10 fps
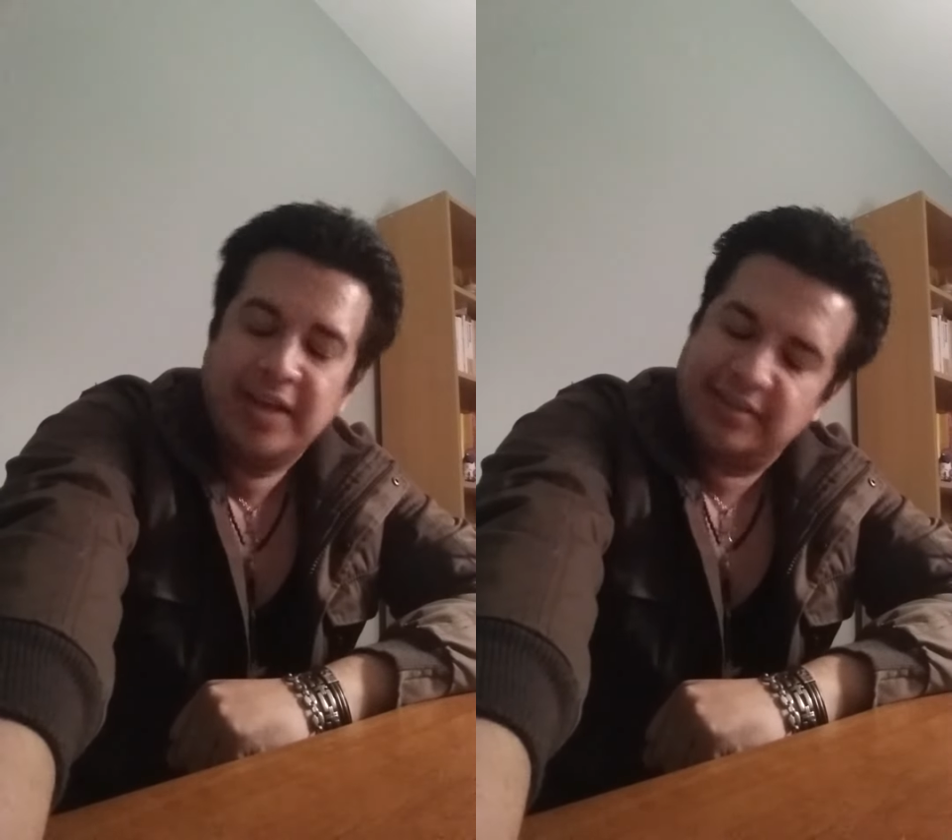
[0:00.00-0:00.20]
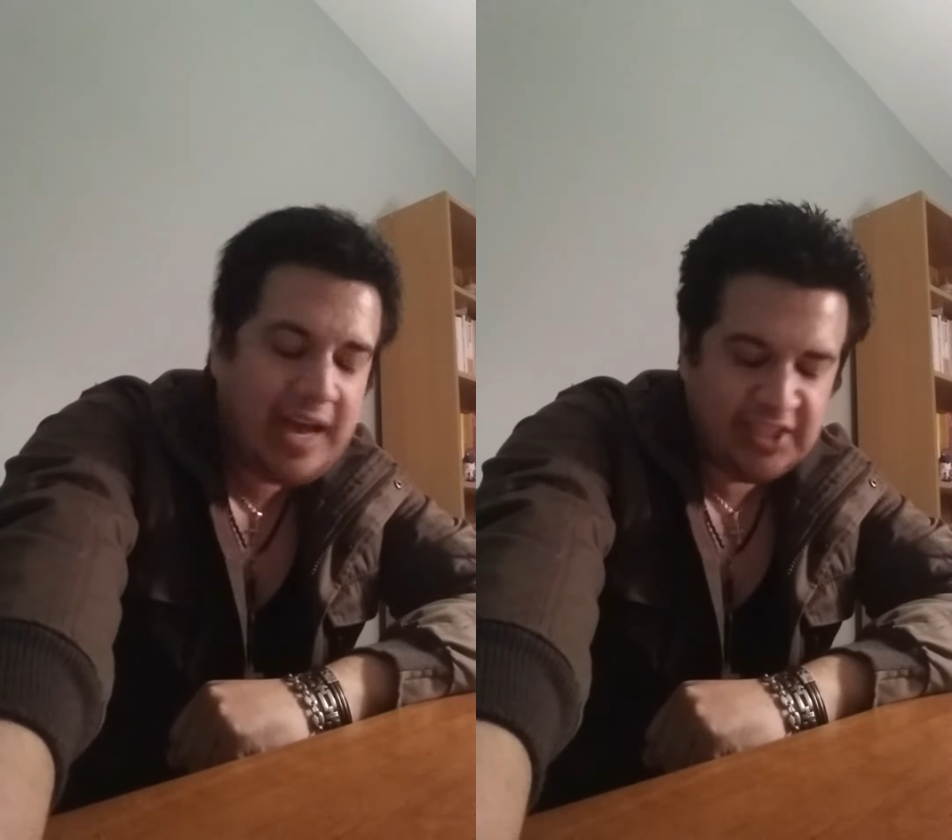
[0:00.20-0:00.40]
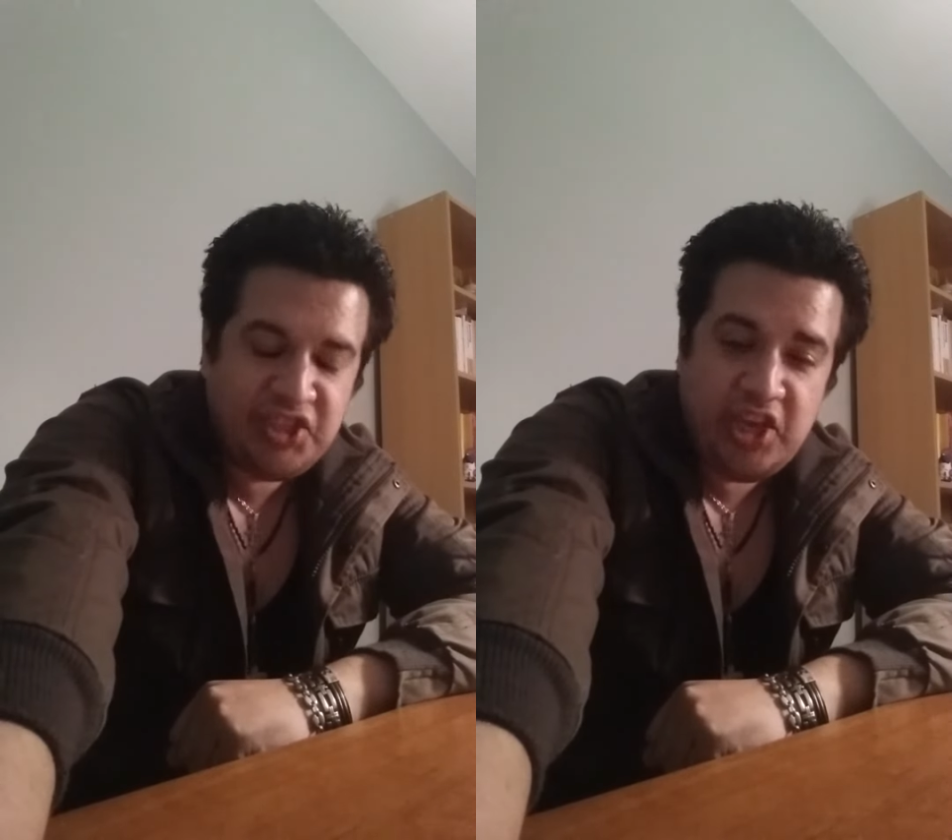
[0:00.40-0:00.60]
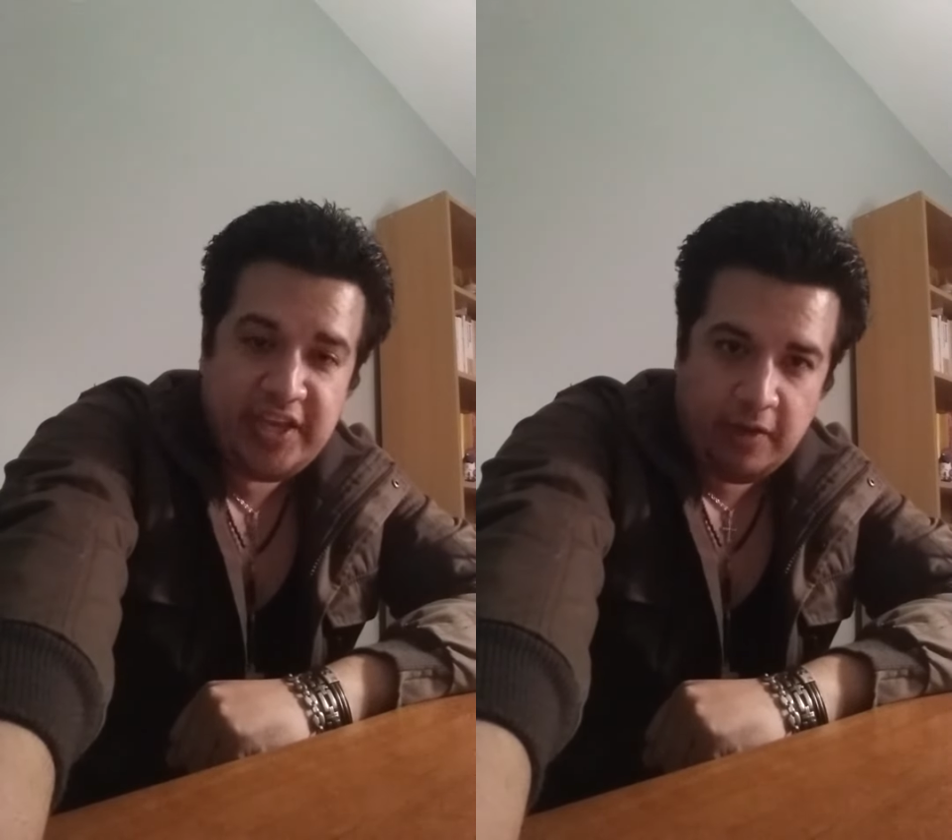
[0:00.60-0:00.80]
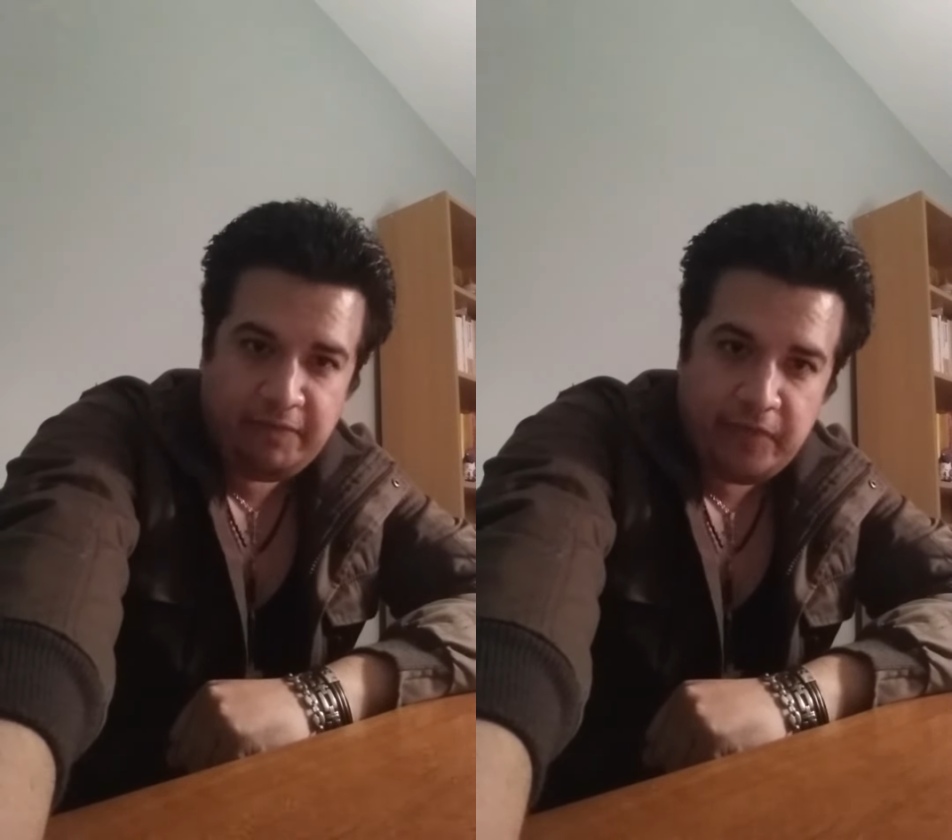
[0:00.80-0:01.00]
I
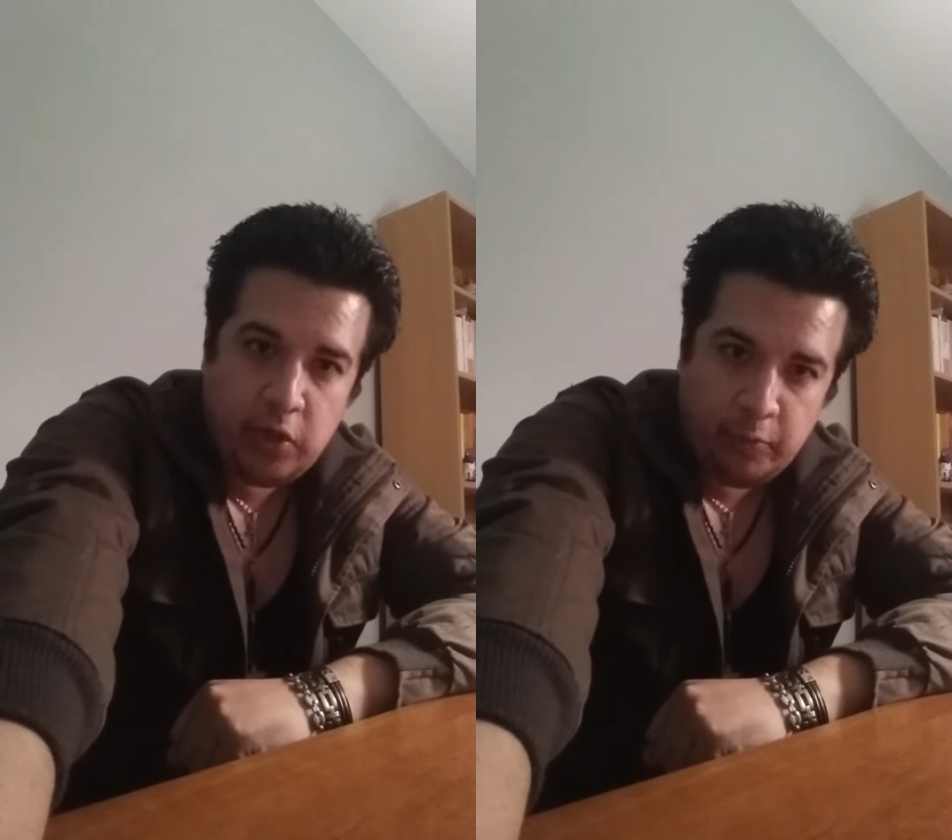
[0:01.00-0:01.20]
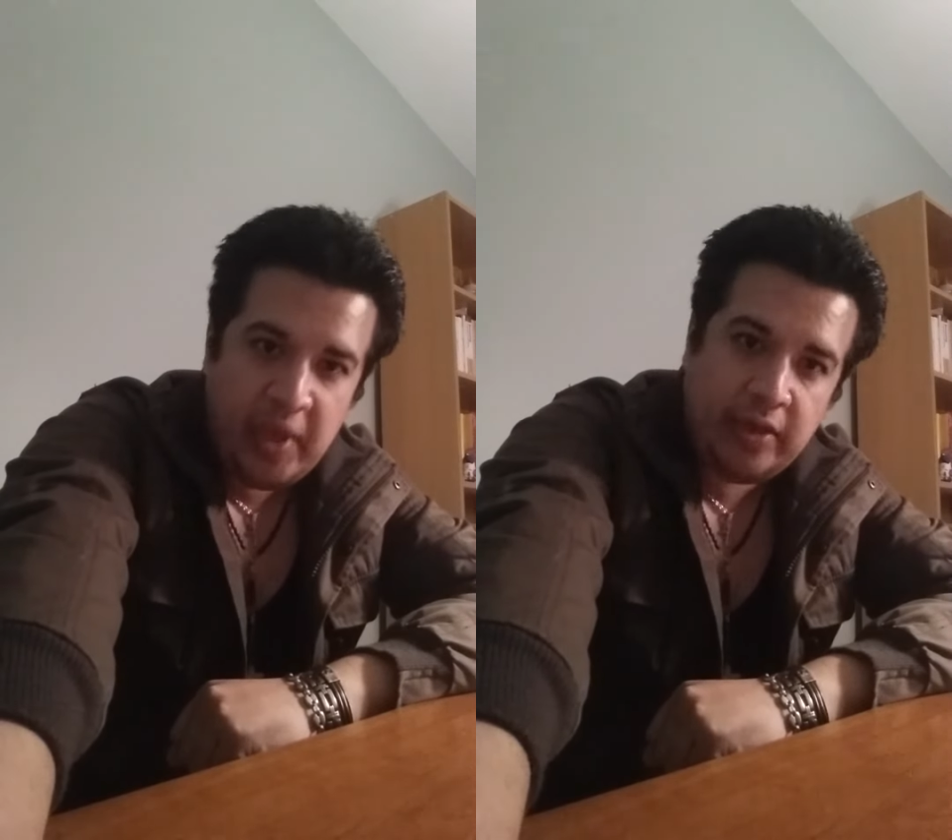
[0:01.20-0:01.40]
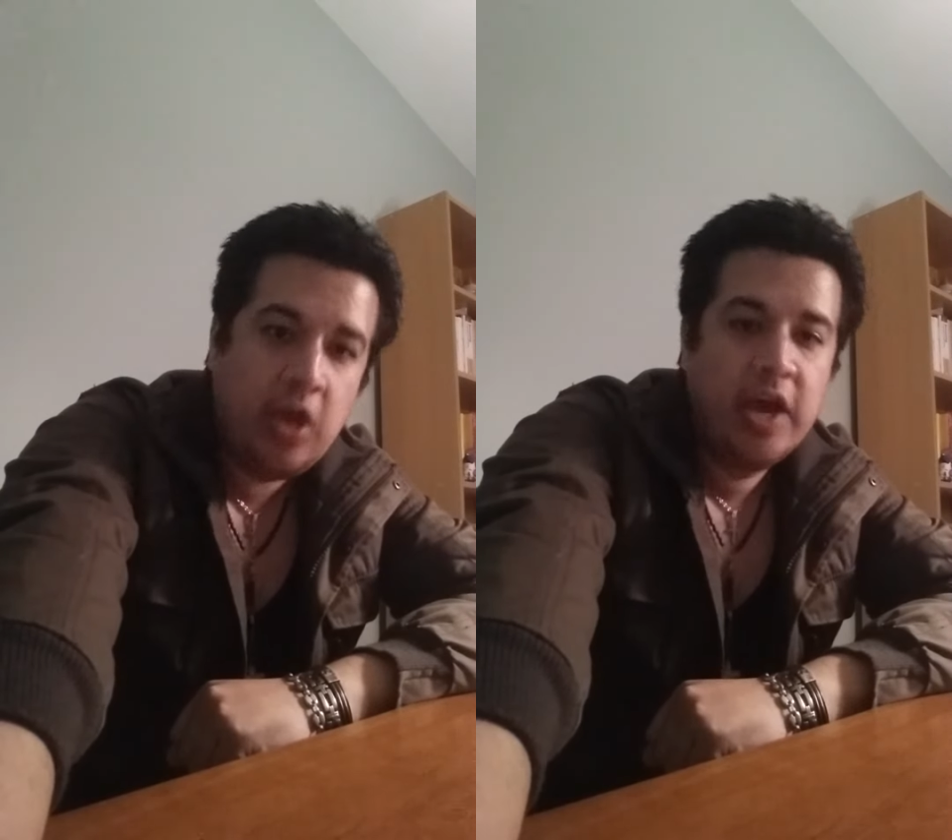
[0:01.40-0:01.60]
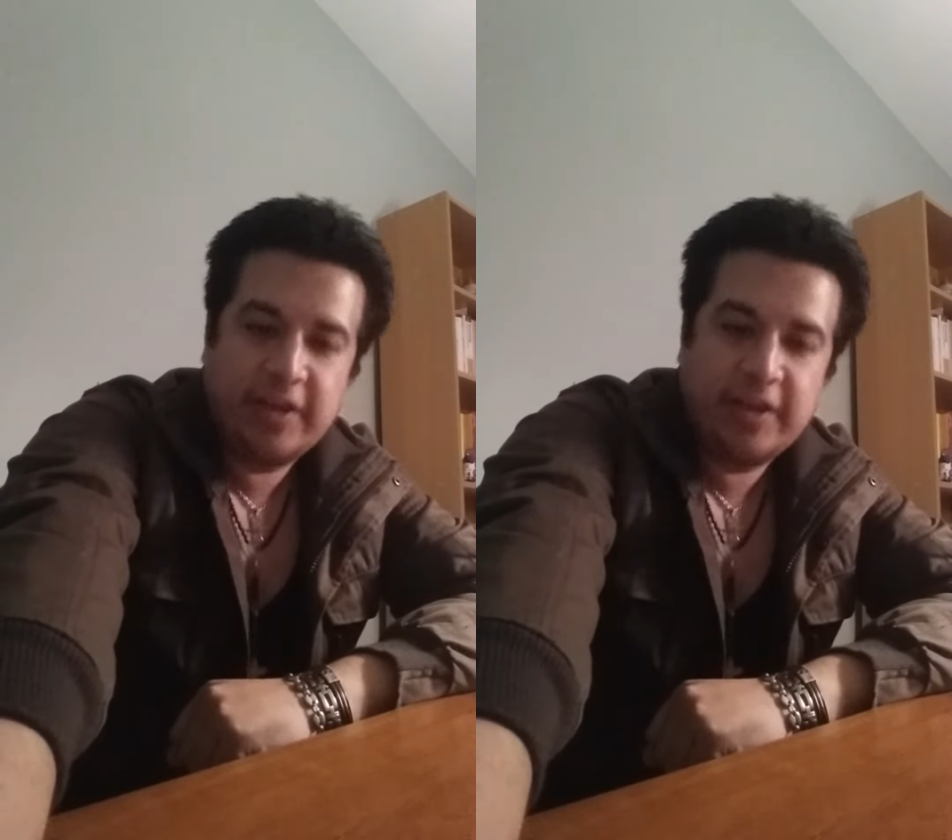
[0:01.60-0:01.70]
see you're fuming